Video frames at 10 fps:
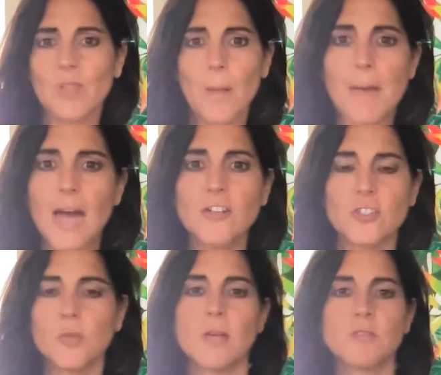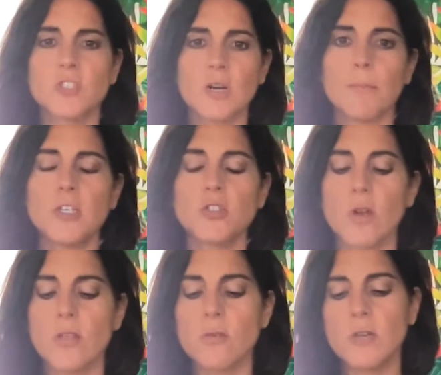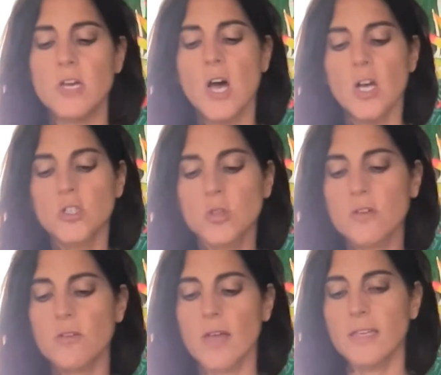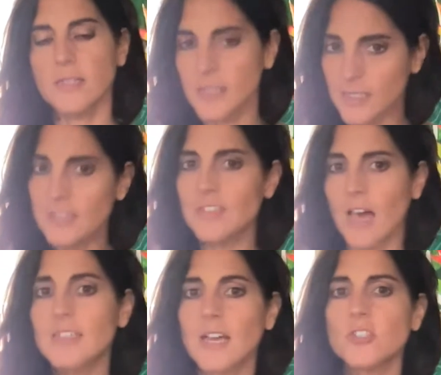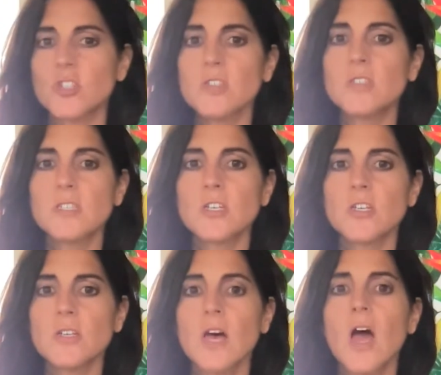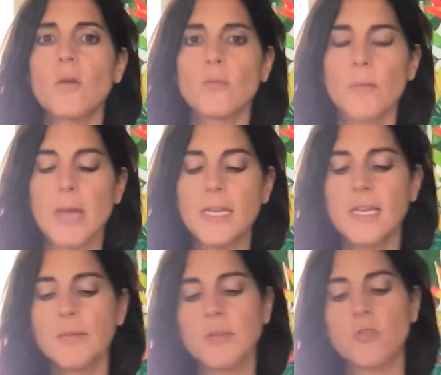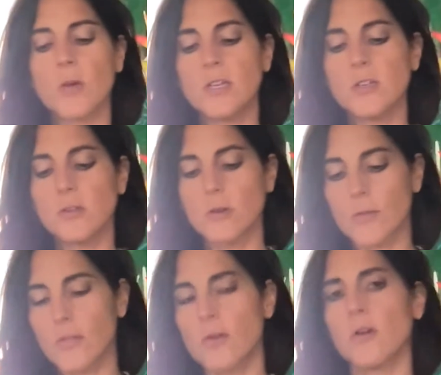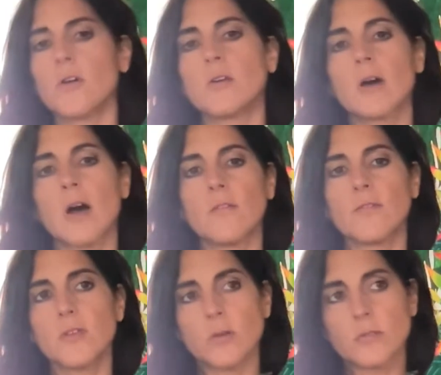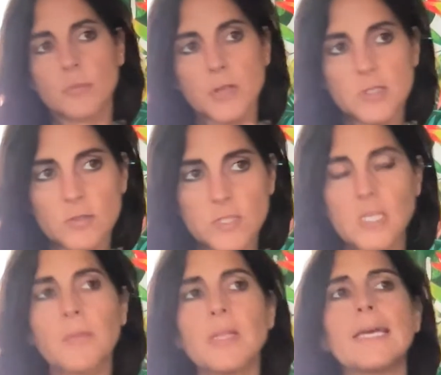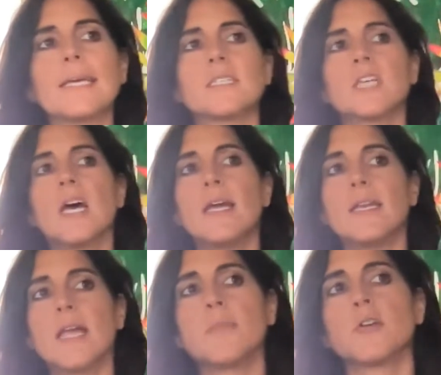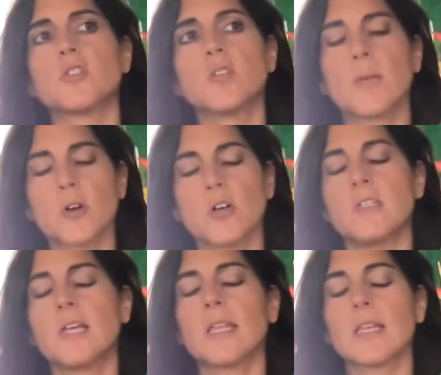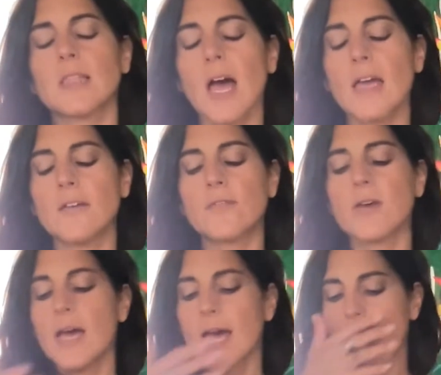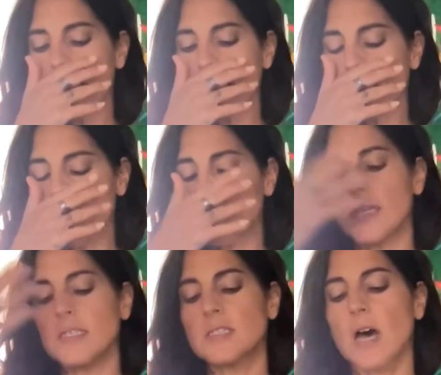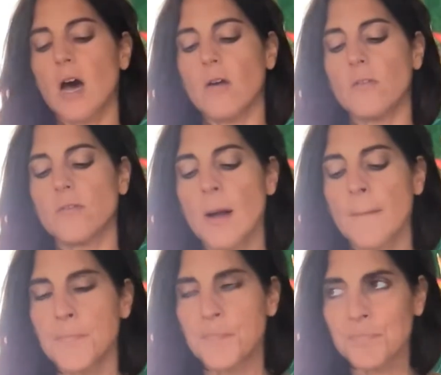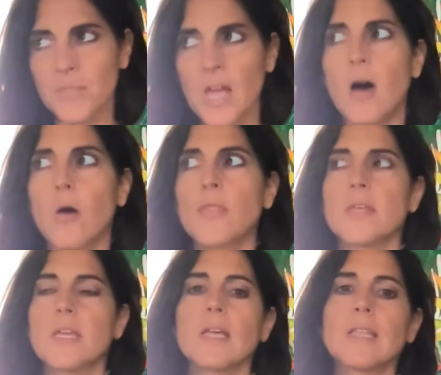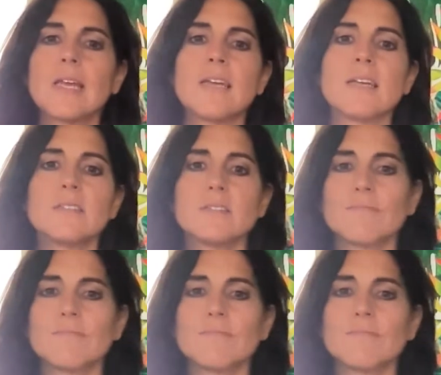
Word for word: matter to me. I'm just going to bust right through it. So there it, is that tension still remaining between your third of, you know, the place of siblings, neighbors, neighborhood, daily life, and then the place of health, healing,